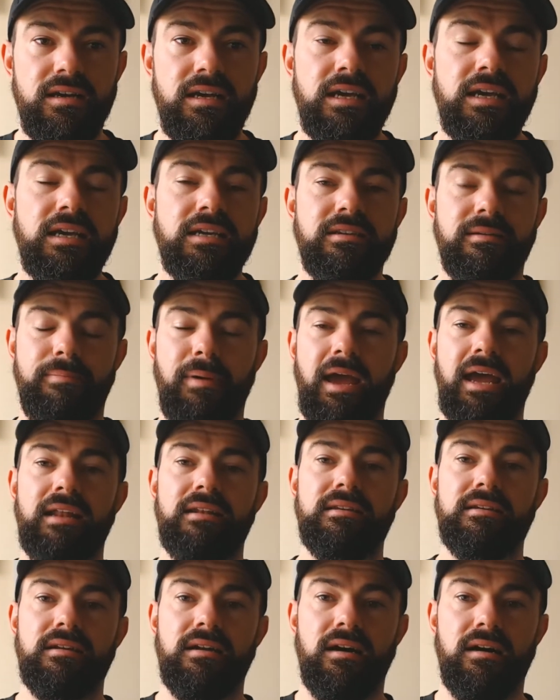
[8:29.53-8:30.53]

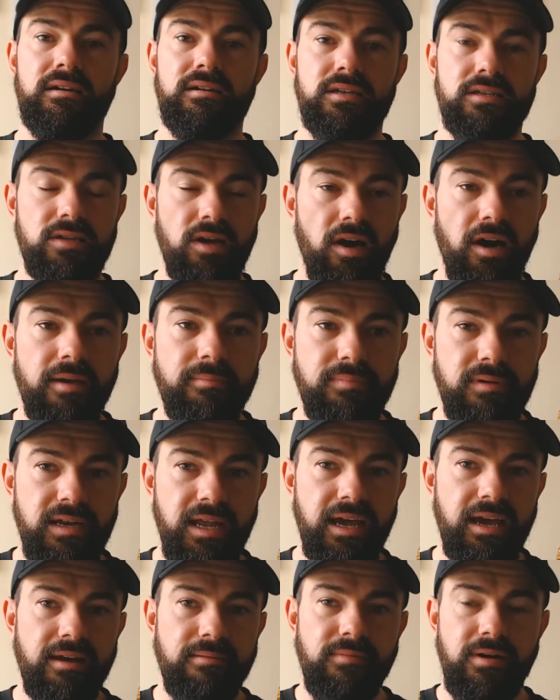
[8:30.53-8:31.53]
depending on the type of
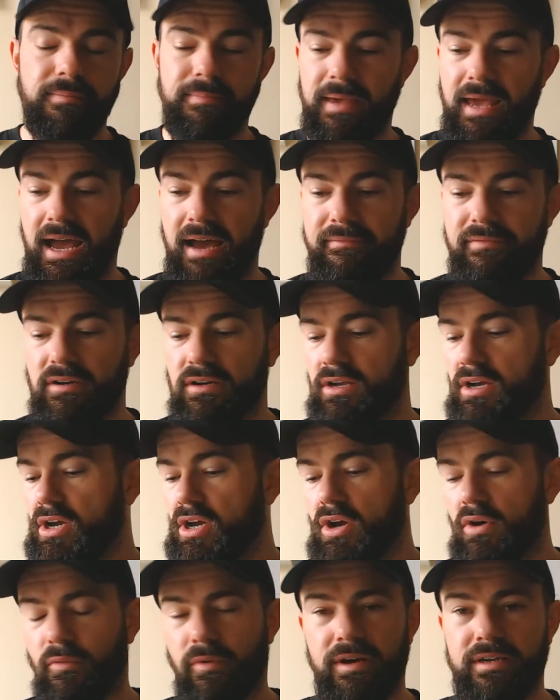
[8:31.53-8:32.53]
day I might be having.
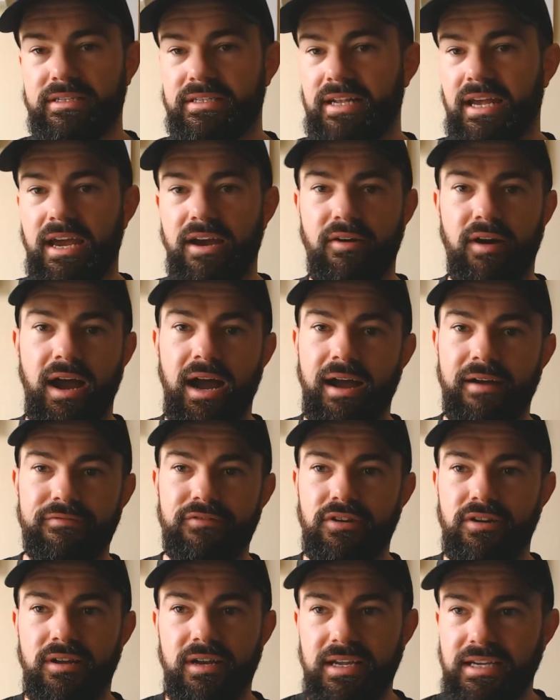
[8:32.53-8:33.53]
Whereas now after
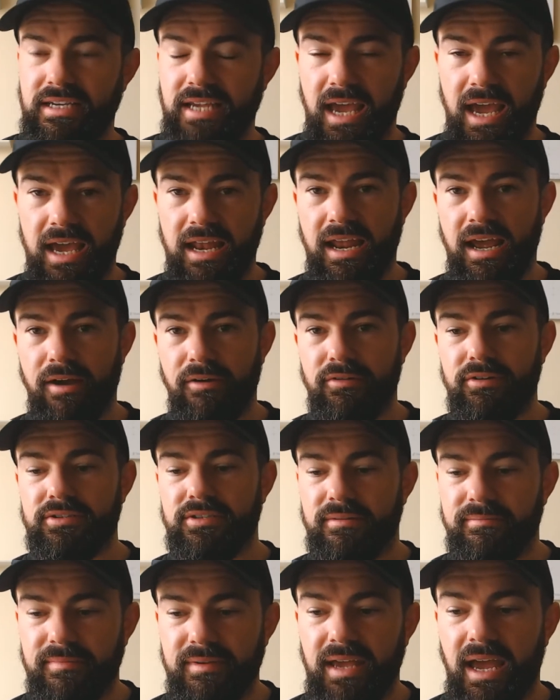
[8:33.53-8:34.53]
like 10 hours,
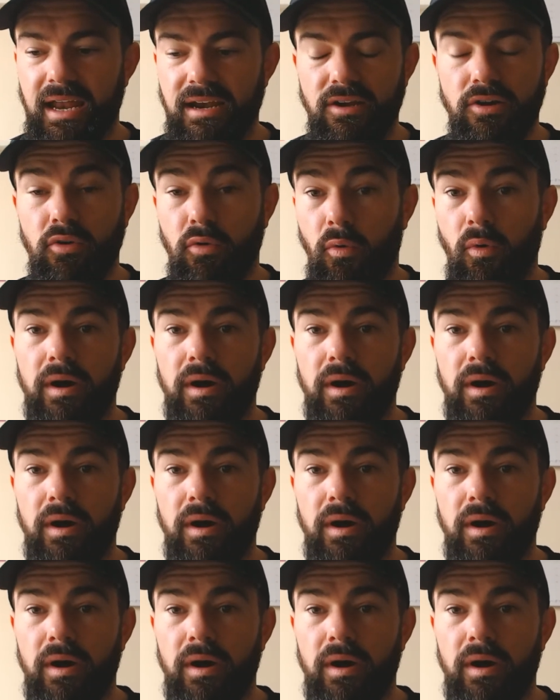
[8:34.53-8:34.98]
I'm getting quite